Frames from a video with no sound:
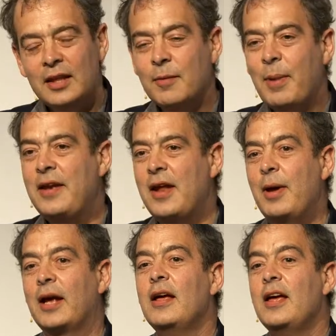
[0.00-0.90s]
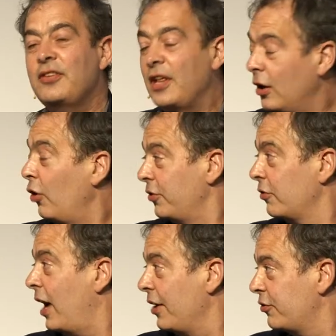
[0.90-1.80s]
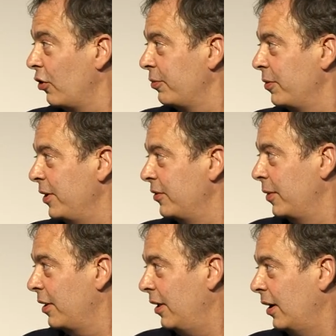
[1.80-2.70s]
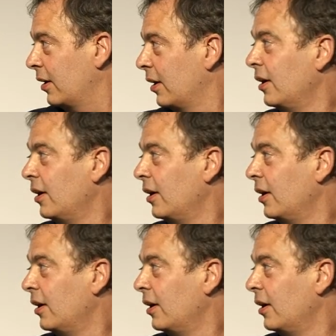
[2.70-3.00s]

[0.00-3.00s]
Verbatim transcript: the pandemic. So there are lots of grounds for optimism, I think.